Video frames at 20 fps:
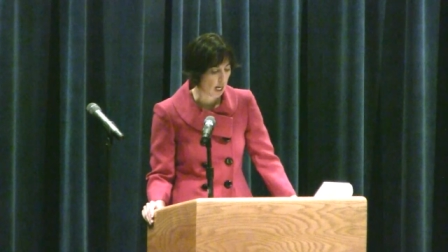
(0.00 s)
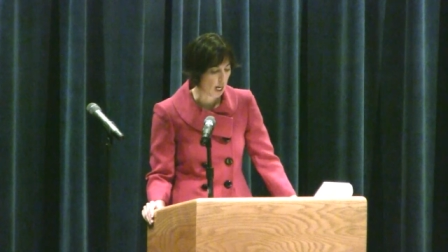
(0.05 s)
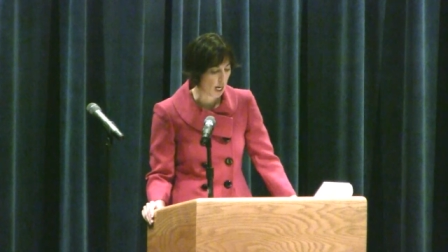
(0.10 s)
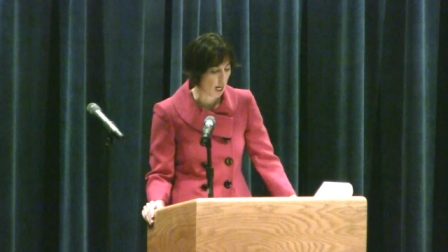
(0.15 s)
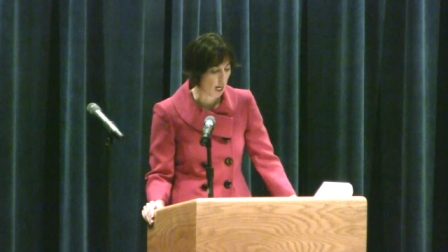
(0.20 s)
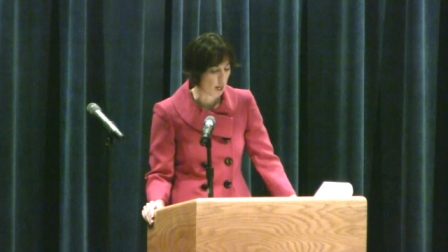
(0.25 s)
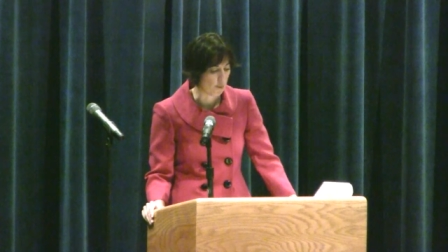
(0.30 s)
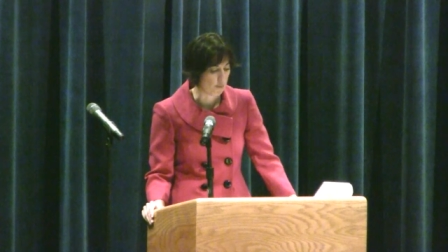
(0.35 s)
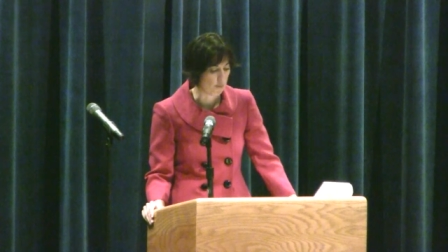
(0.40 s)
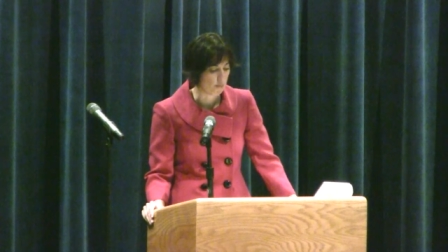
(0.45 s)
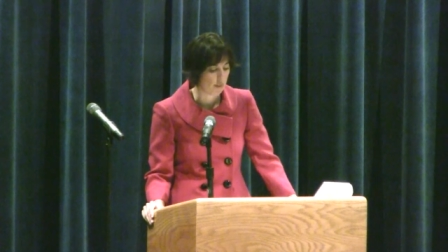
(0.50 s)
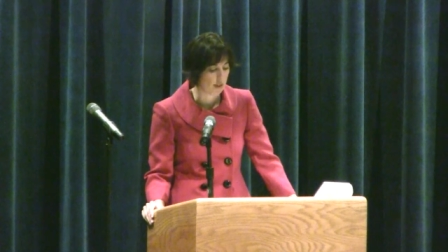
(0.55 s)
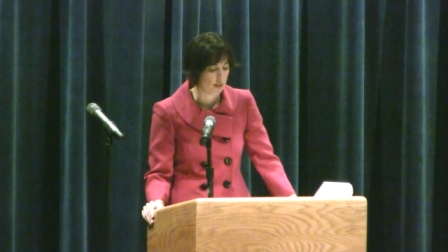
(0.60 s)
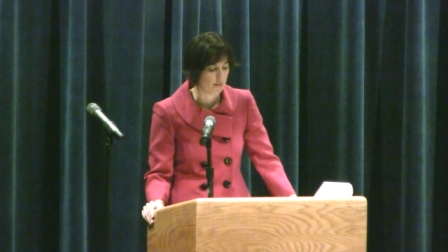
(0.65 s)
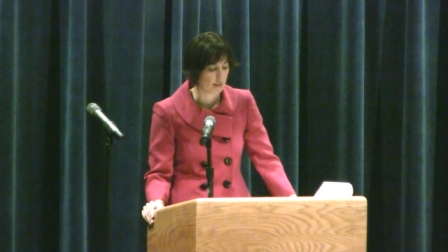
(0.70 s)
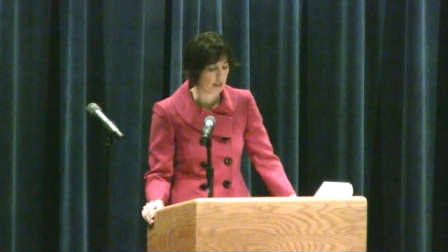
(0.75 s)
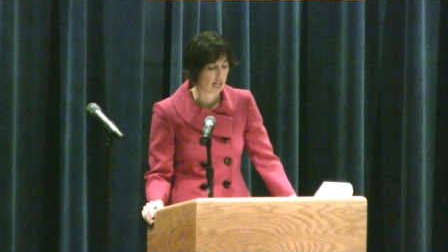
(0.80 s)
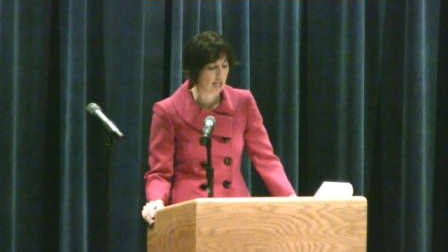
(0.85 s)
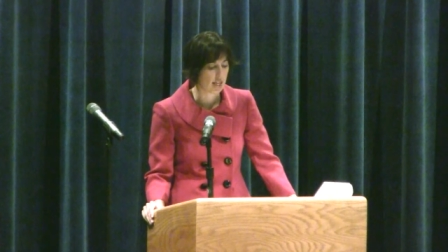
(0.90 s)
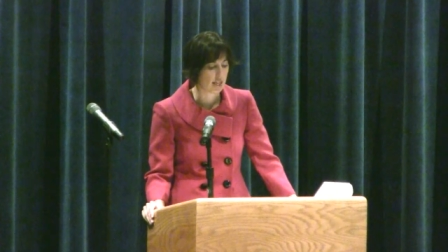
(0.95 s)

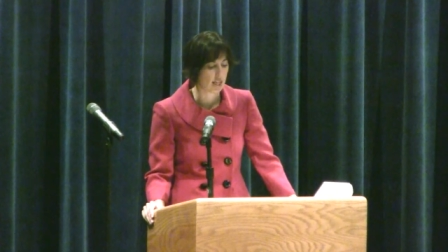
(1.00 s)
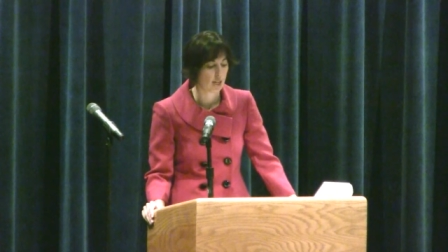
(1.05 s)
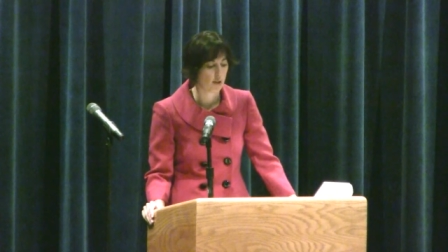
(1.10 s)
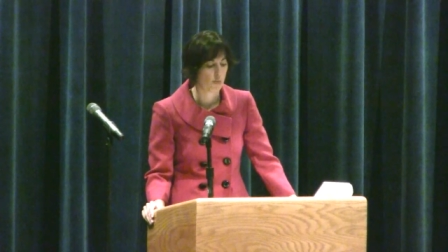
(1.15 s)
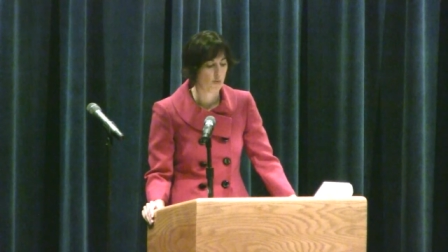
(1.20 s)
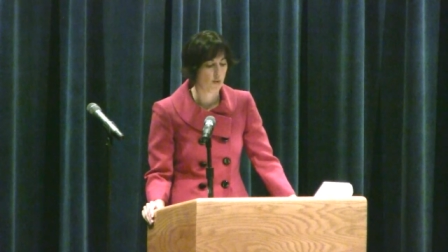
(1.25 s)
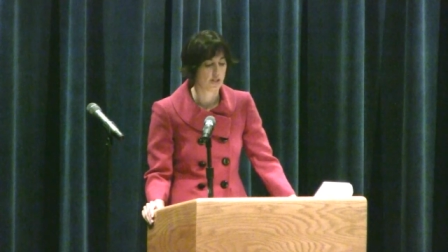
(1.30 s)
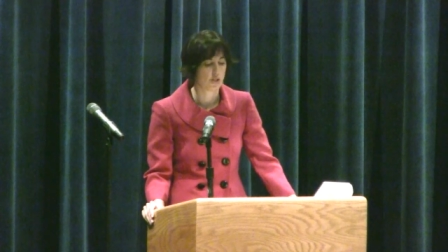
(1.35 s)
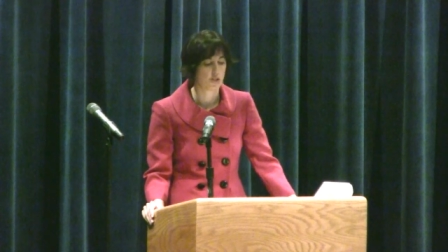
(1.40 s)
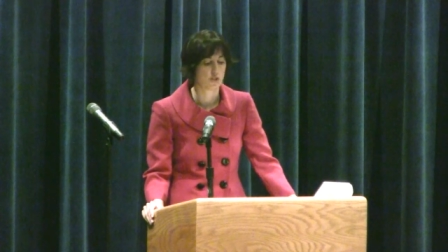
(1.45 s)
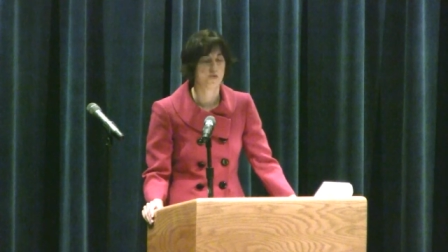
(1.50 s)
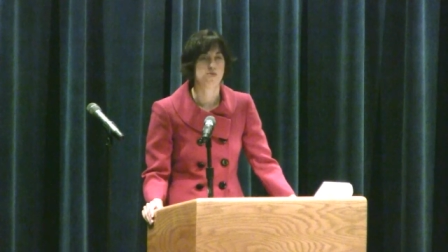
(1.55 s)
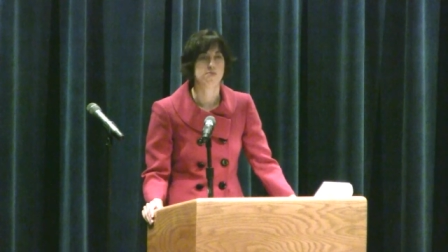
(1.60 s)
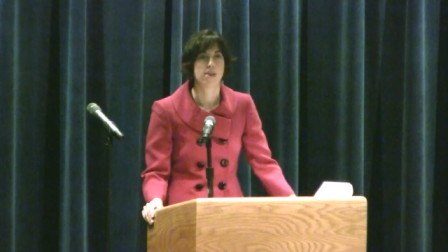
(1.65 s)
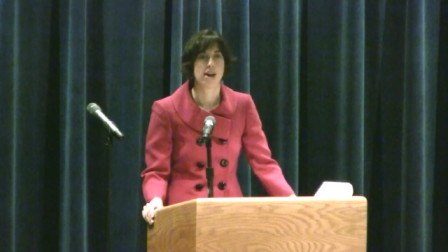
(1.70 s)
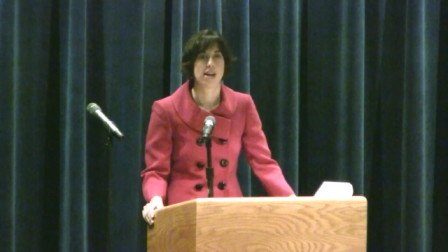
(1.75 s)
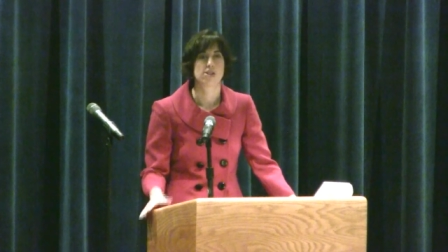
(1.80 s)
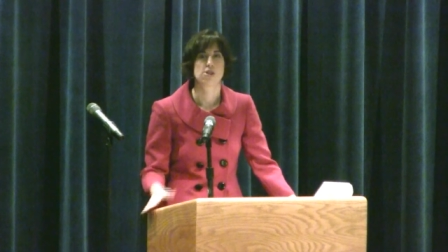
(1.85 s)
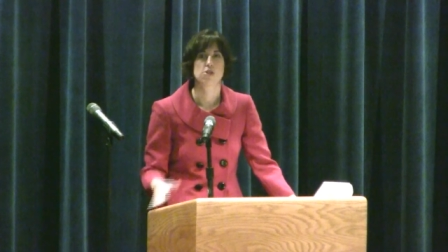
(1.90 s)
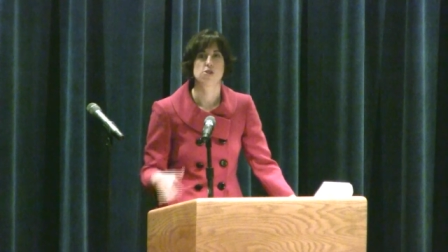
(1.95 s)
but I think once you've
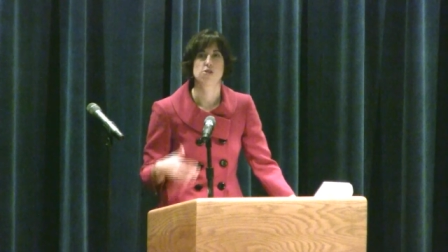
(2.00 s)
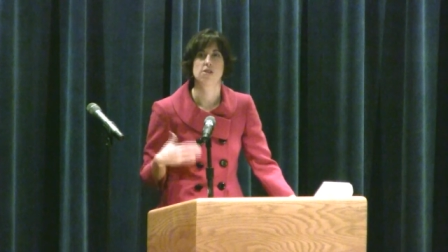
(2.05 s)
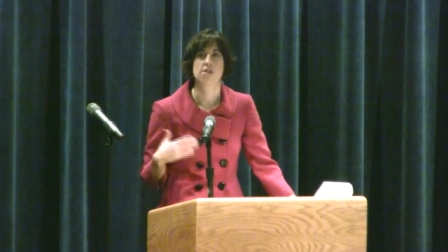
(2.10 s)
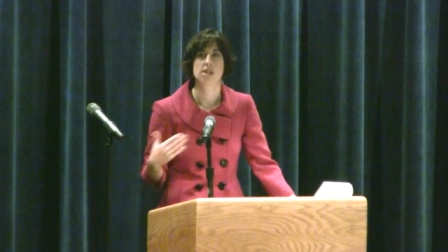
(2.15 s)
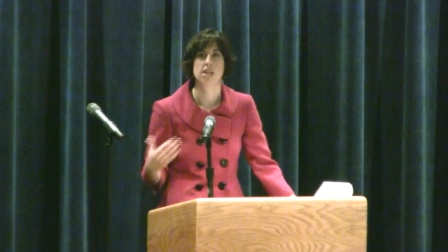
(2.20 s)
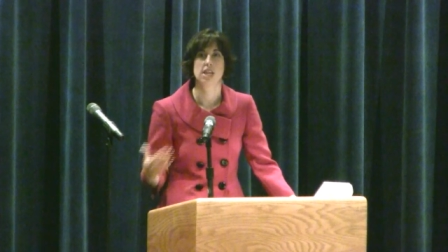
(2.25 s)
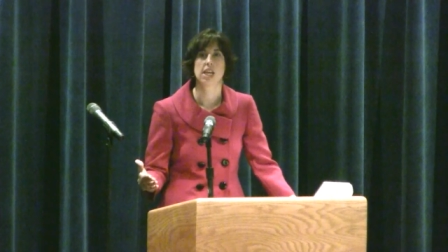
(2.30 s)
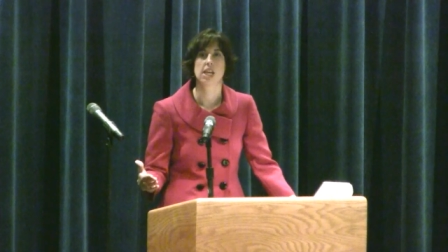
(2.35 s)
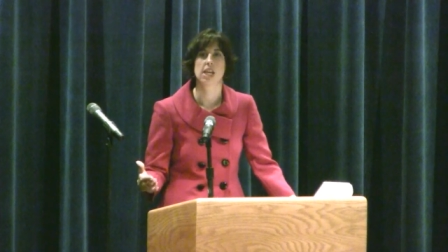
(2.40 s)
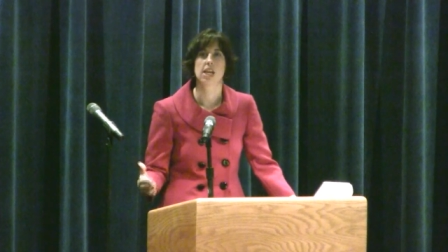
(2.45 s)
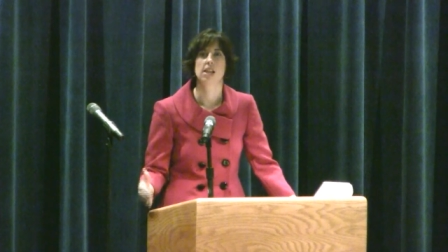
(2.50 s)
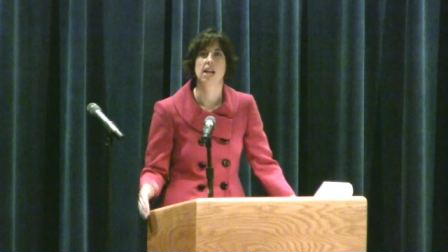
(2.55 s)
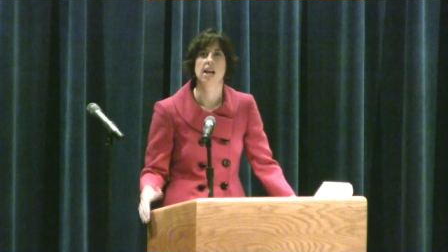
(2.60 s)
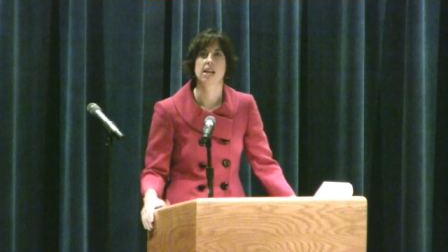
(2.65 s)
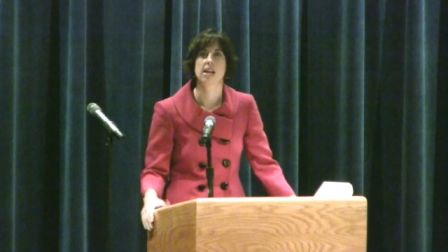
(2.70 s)
mastered thinking